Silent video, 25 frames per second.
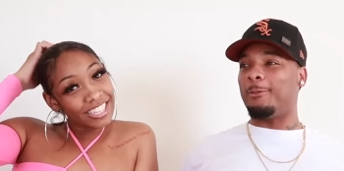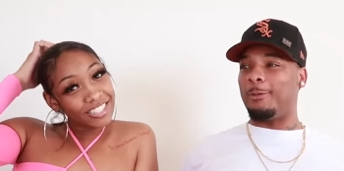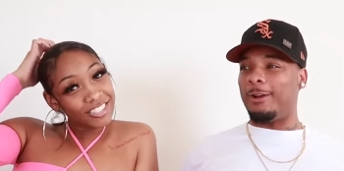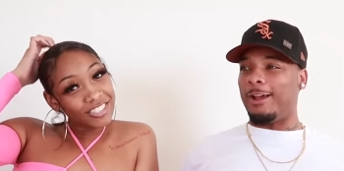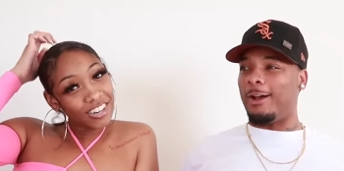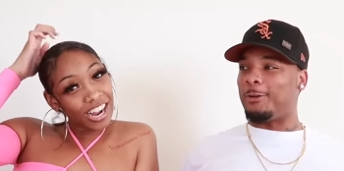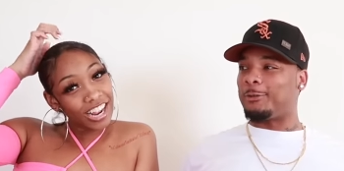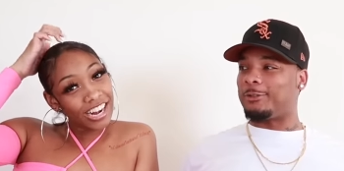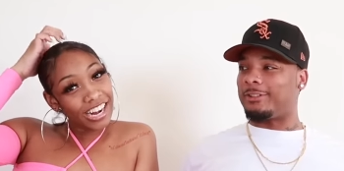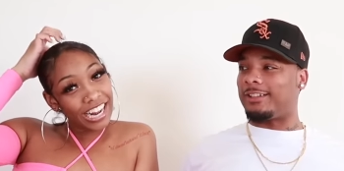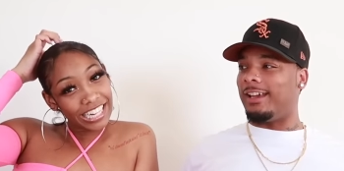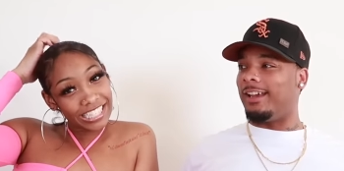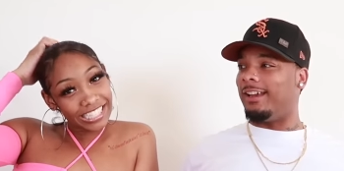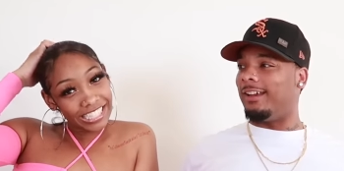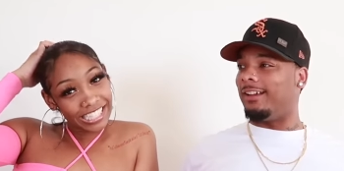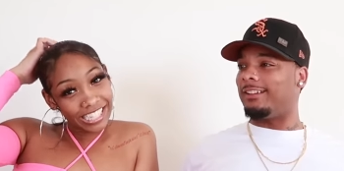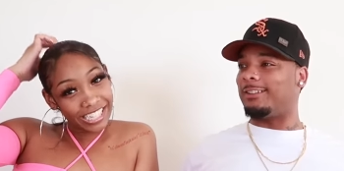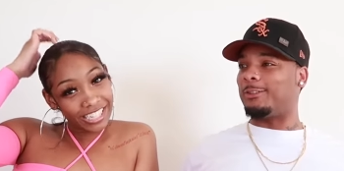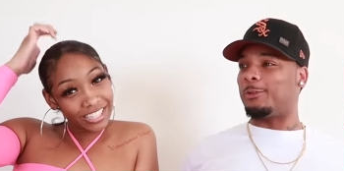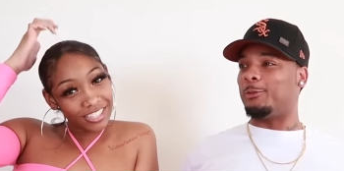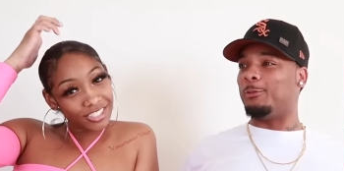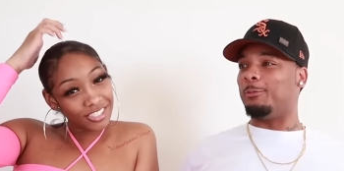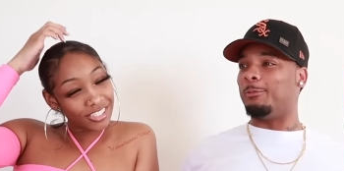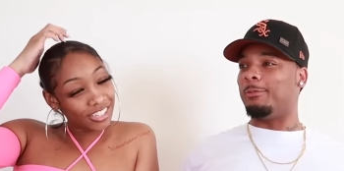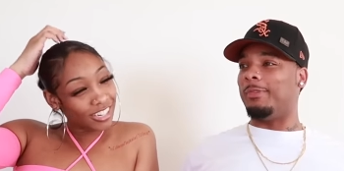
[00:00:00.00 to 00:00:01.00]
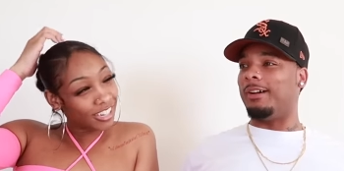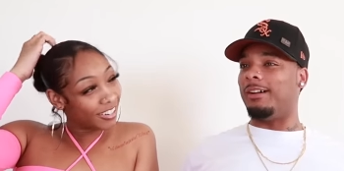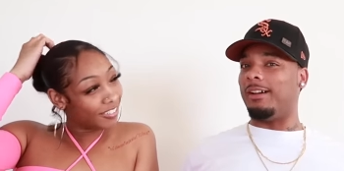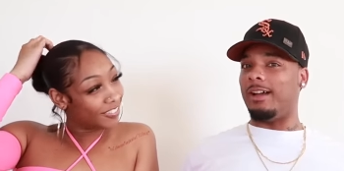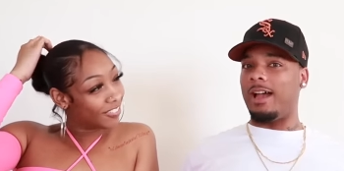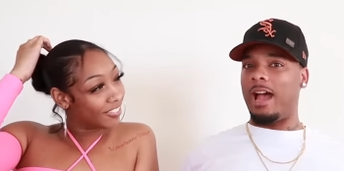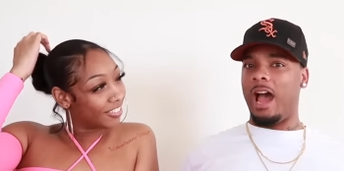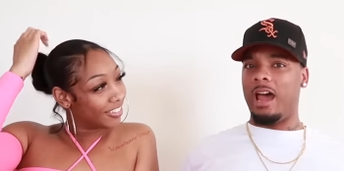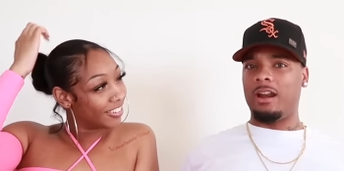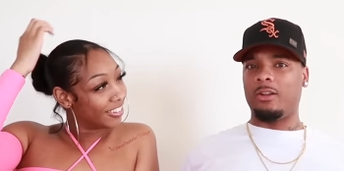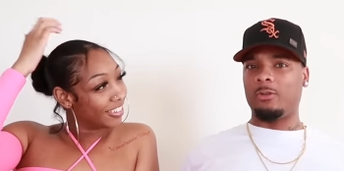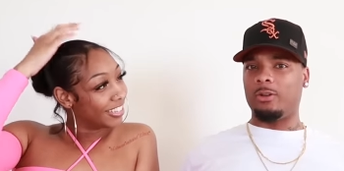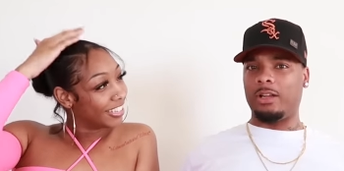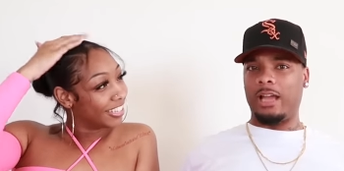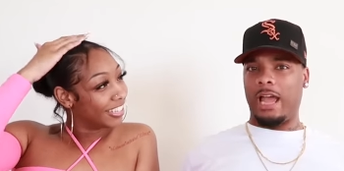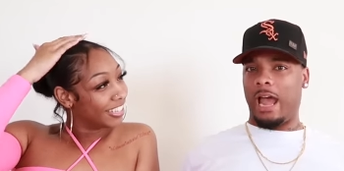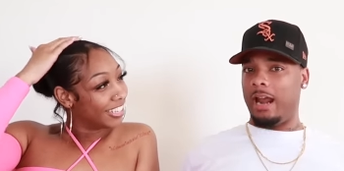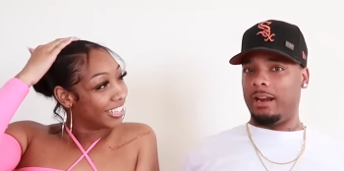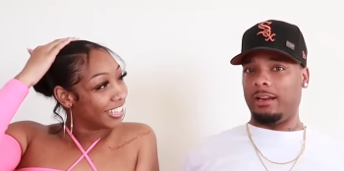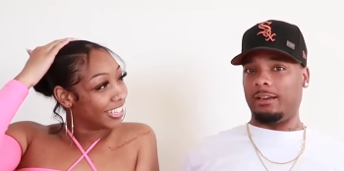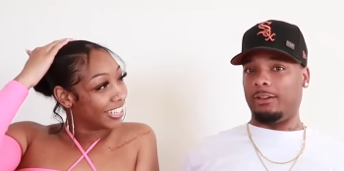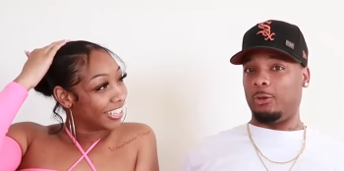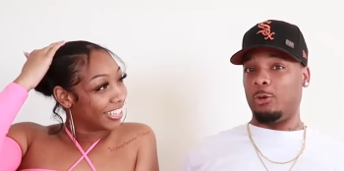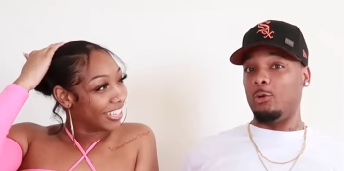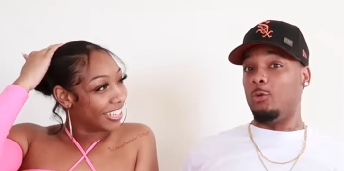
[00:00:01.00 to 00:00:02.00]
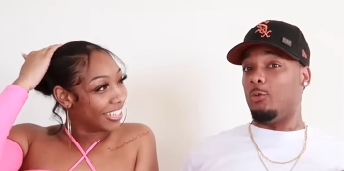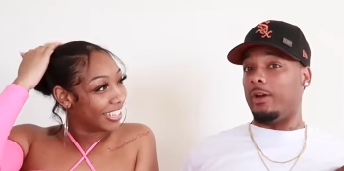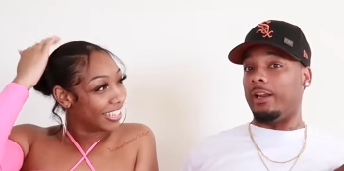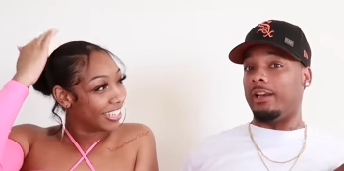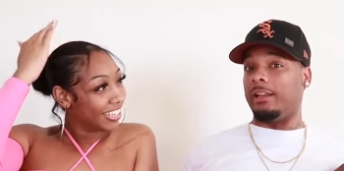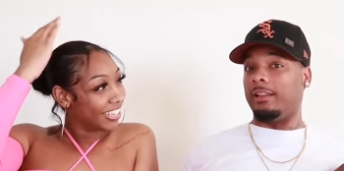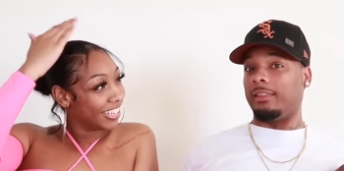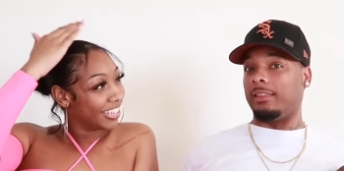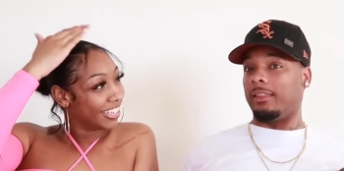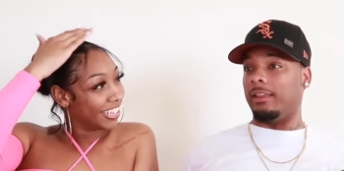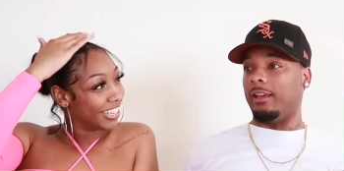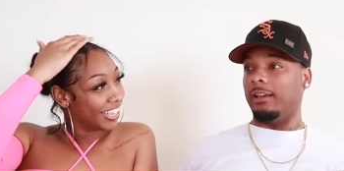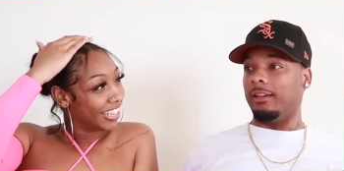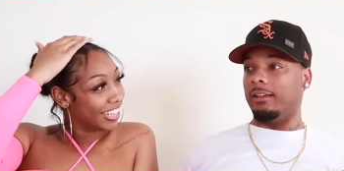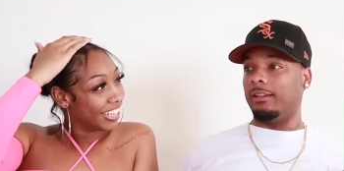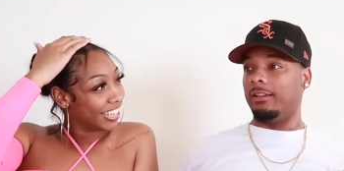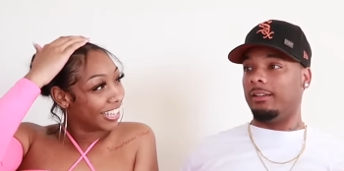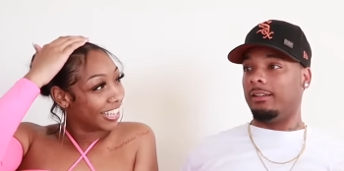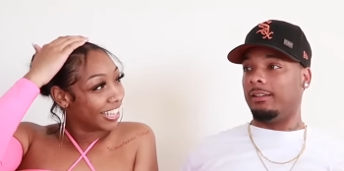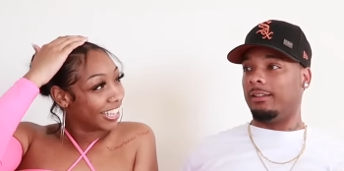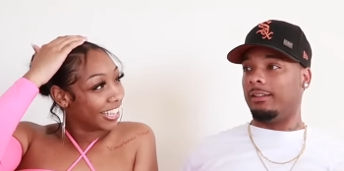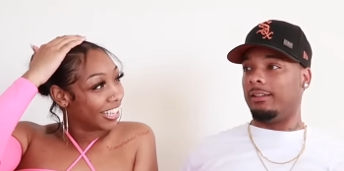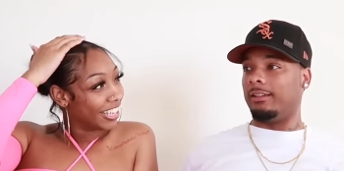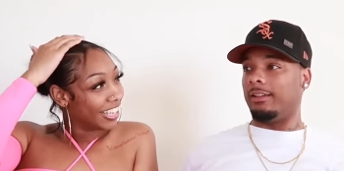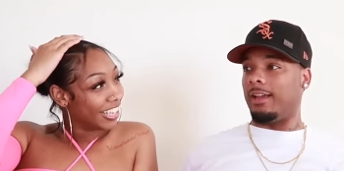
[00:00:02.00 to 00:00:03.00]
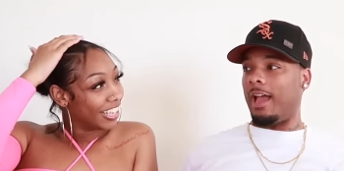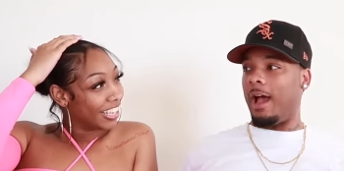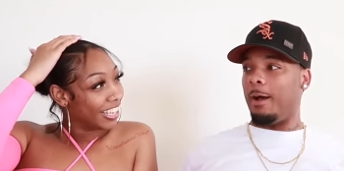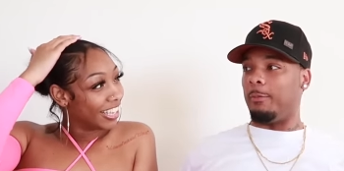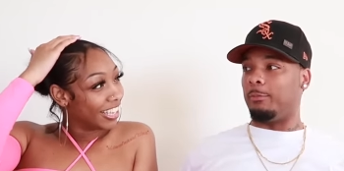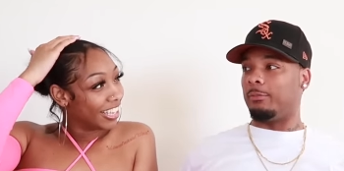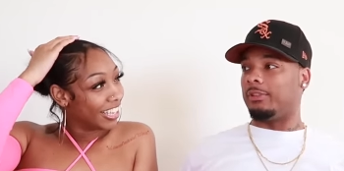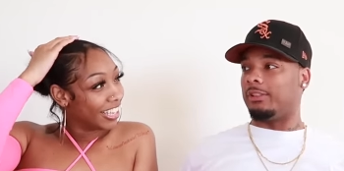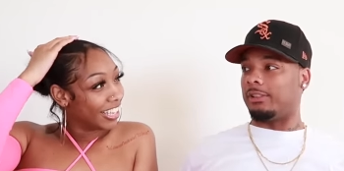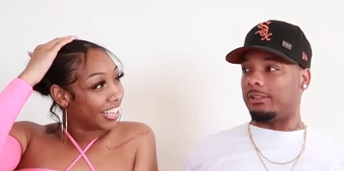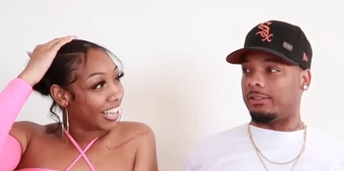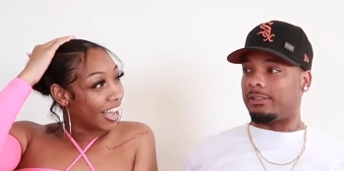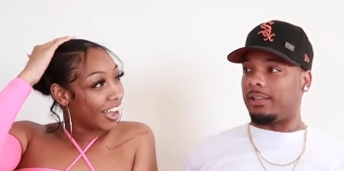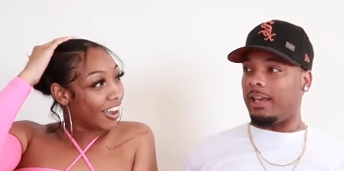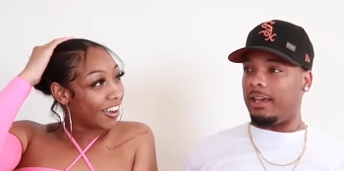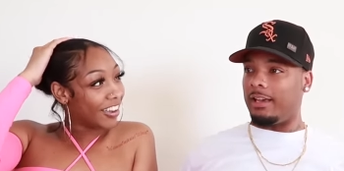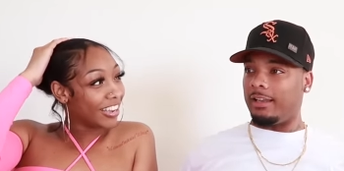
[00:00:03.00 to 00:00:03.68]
Speaker 1: He tried not to get in trouble. I don't. I didn't do anything. I'm just.